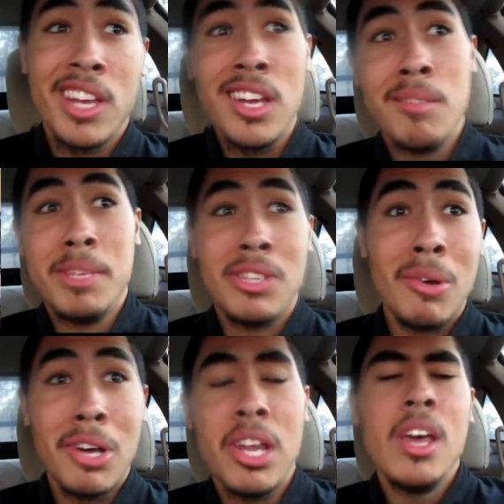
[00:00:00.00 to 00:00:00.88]
They're going to be
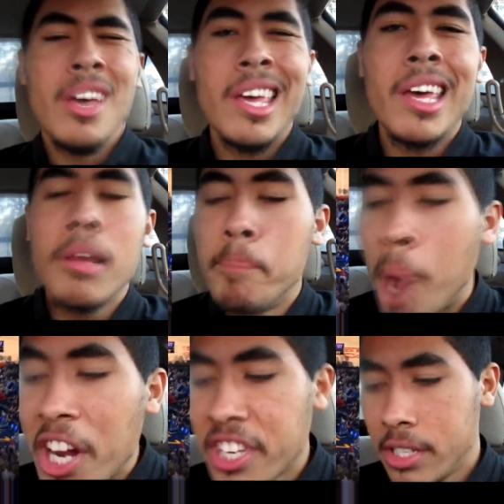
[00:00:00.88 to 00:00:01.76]
so good. Yeah,
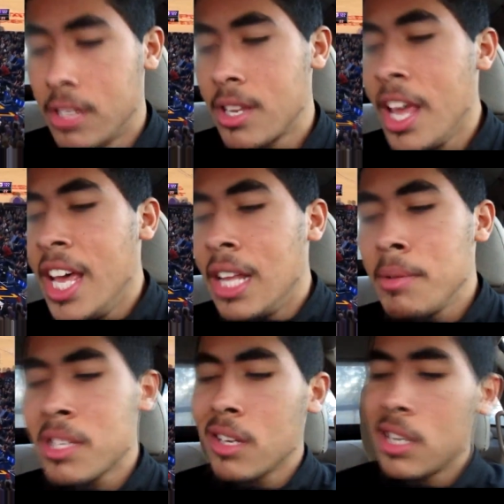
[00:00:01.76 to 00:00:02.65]
bunions.
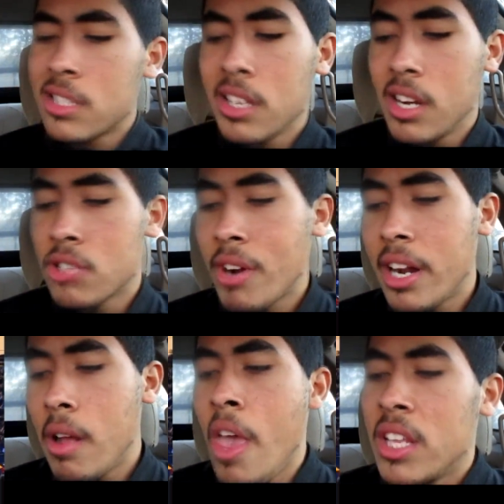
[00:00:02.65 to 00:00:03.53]
Let me sit here and tell you this right
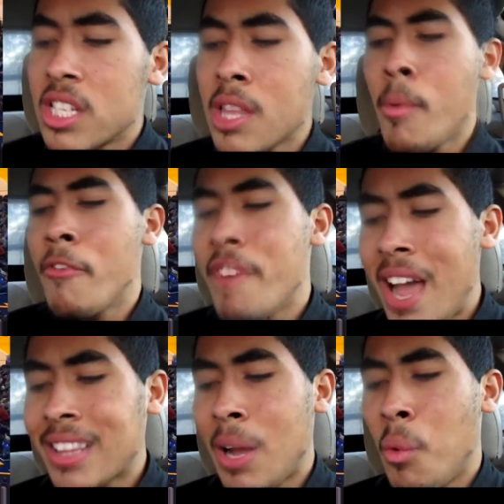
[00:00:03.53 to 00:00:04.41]
now. The simple
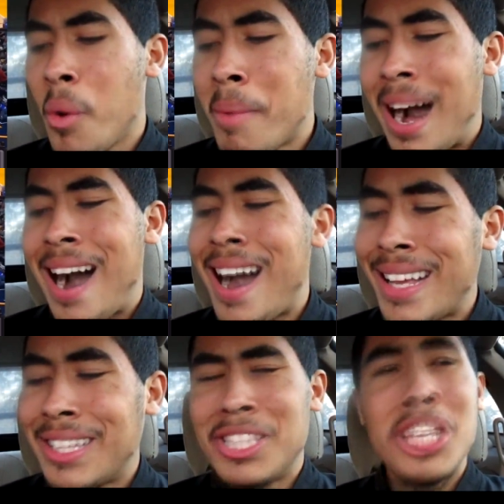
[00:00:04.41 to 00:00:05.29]
fact that we're
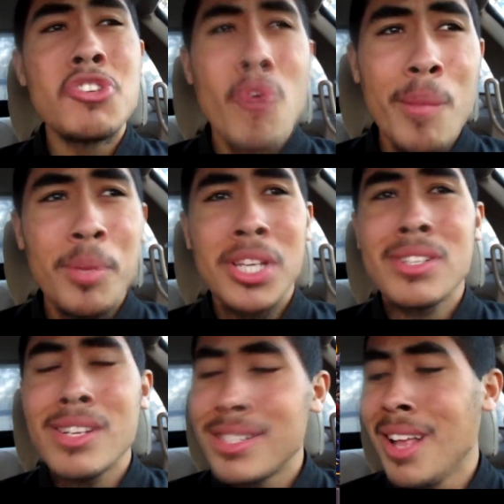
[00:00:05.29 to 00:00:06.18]
behind the Detroit
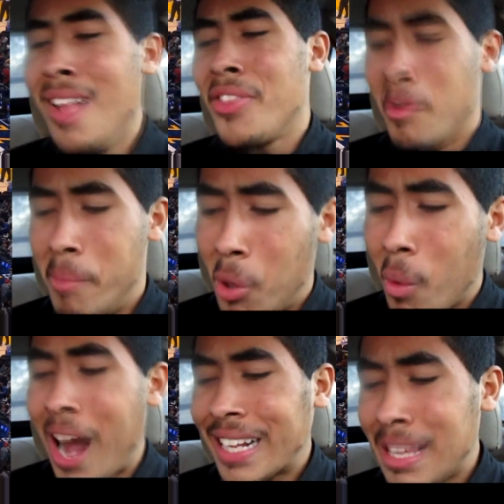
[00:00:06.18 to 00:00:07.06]
Pistons, the
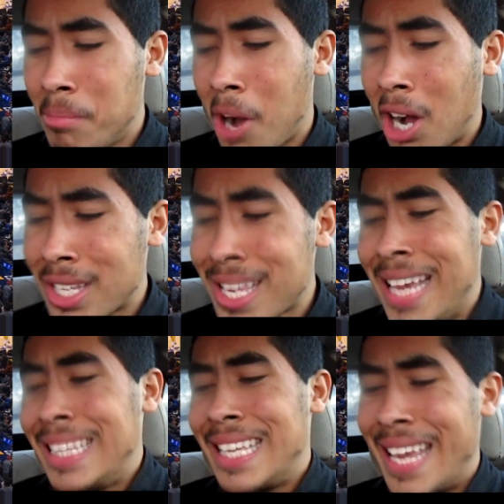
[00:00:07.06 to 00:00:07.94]
Milwaukee Bucks,
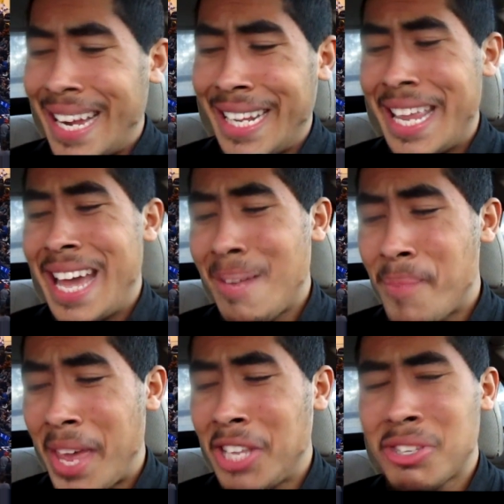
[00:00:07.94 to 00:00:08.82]
the Indiana
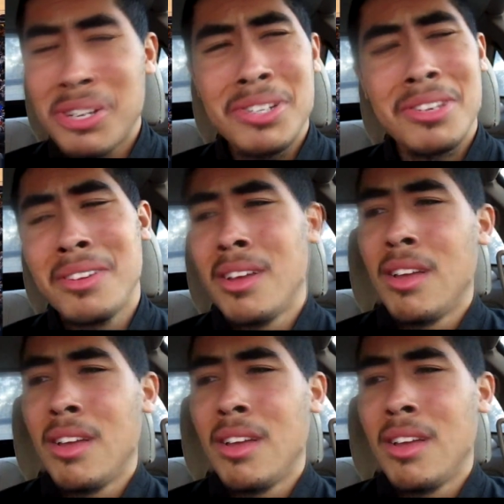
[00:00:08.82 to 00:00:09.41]
Pacers.